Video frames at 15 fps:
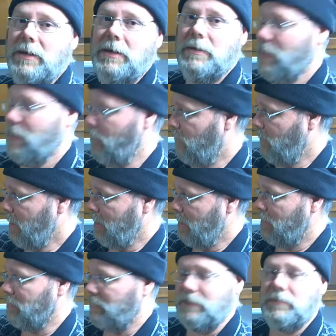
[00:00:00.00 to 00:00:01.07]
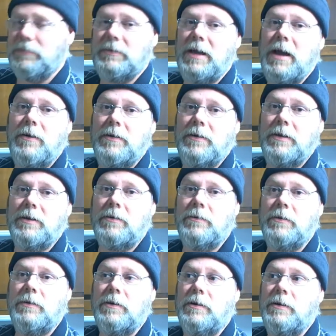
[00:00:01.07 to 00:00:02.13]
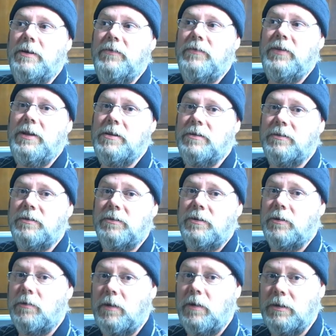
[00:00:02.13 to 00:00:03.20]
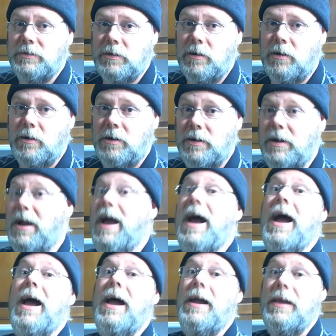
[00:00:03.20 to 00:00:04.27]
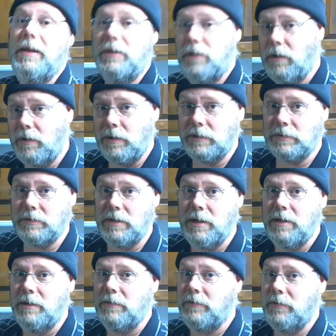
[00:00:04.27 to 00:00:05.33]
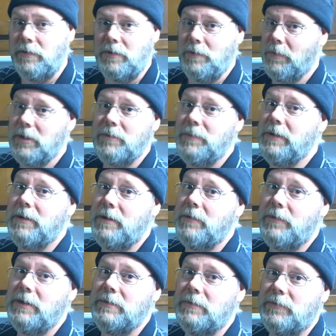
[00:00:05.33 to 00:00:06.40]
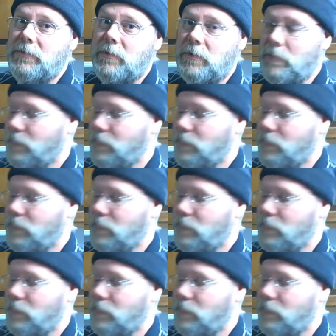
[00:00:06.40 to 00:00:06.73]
that fan, the same style that NVIDIA uses on their Quadro card. They're high-end cards. So there must be a good reason for them.